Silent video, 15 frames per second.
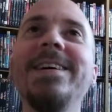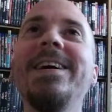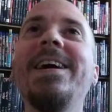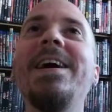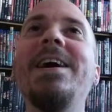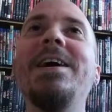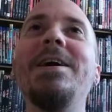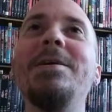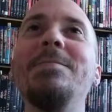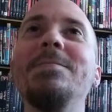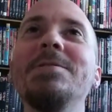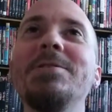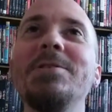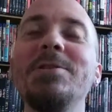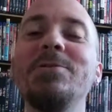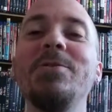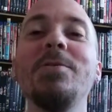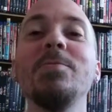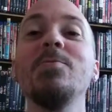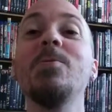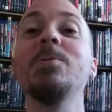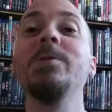so this
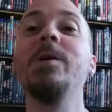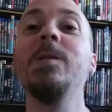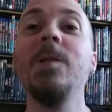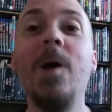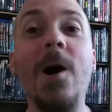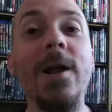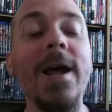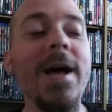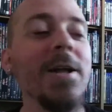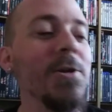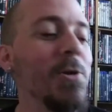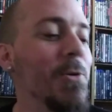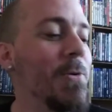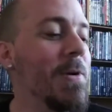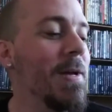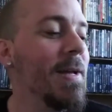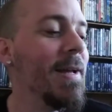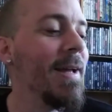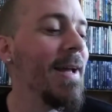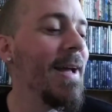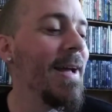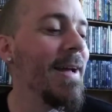film throws a lot at you,
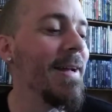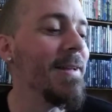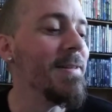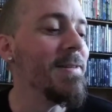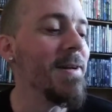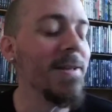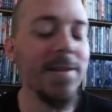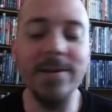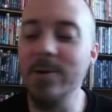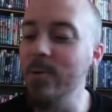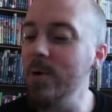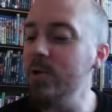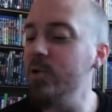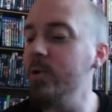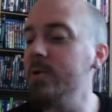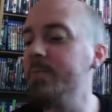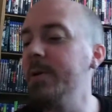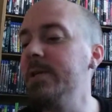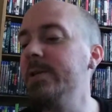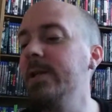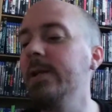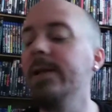and the creature is
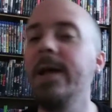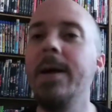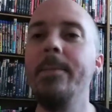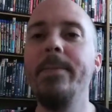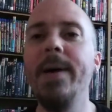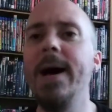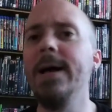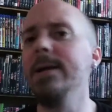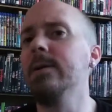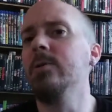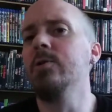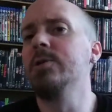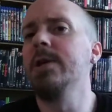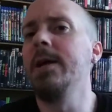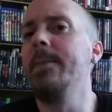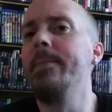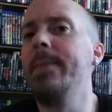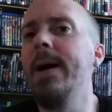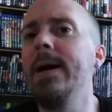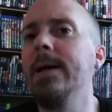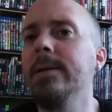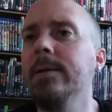basically like a bat. It looks like a
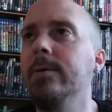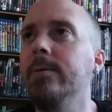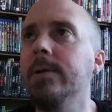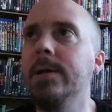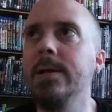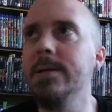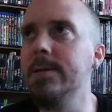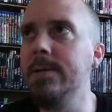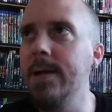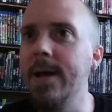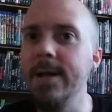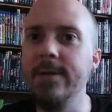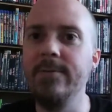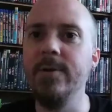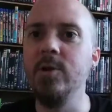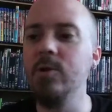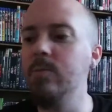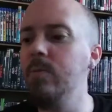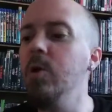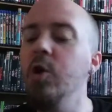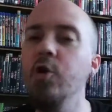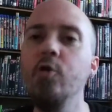bat, literally. It's kind of a
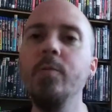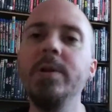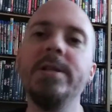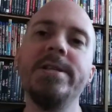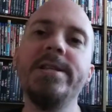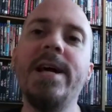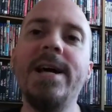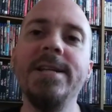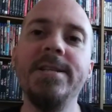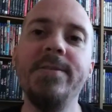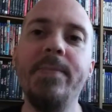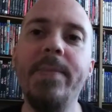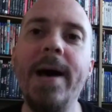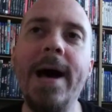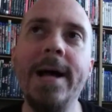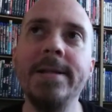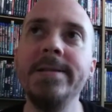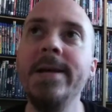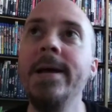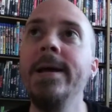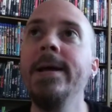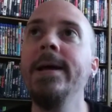human-sized bat,
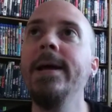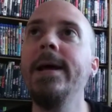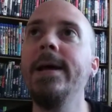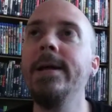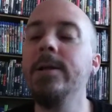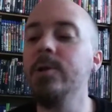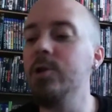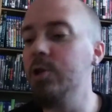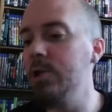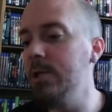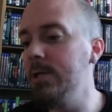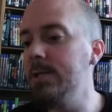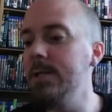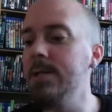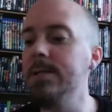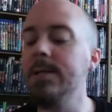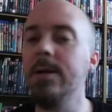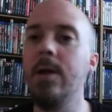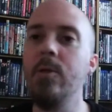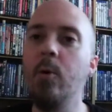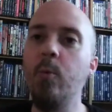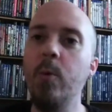and she sees it
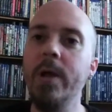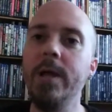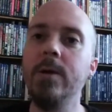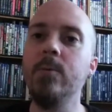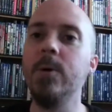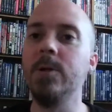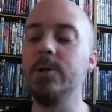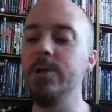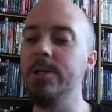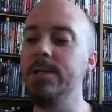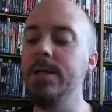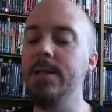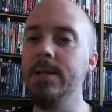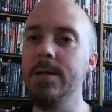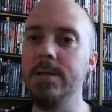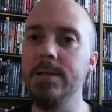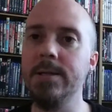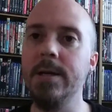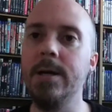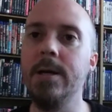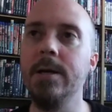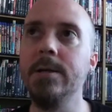on the wing while she's in this
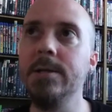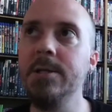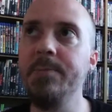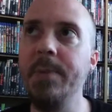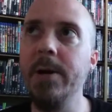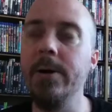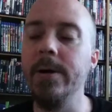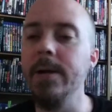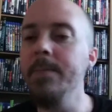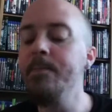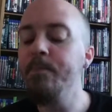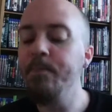Sperry,